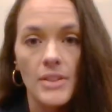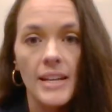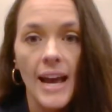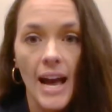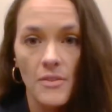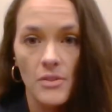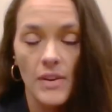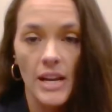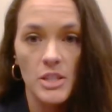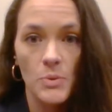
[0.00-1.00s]
than half of
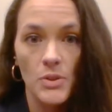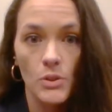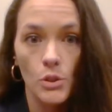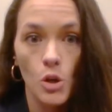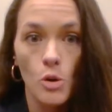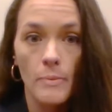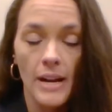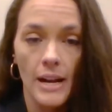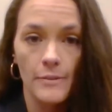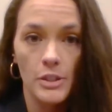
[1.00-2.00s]
eyes with glaucoma
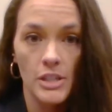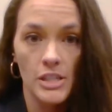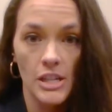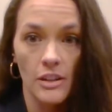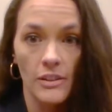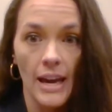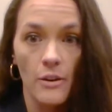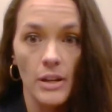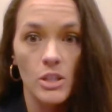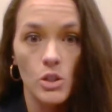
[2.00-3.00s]
after congenital
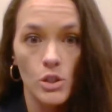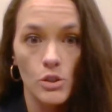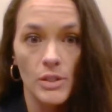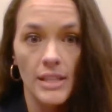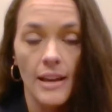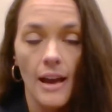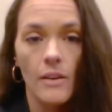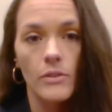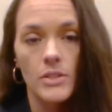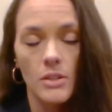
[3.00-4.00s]
cataract surgery
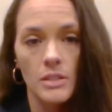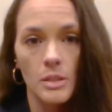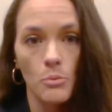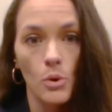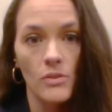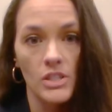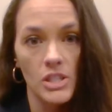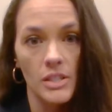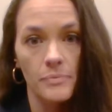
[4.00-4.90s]
have resulted in poor vision.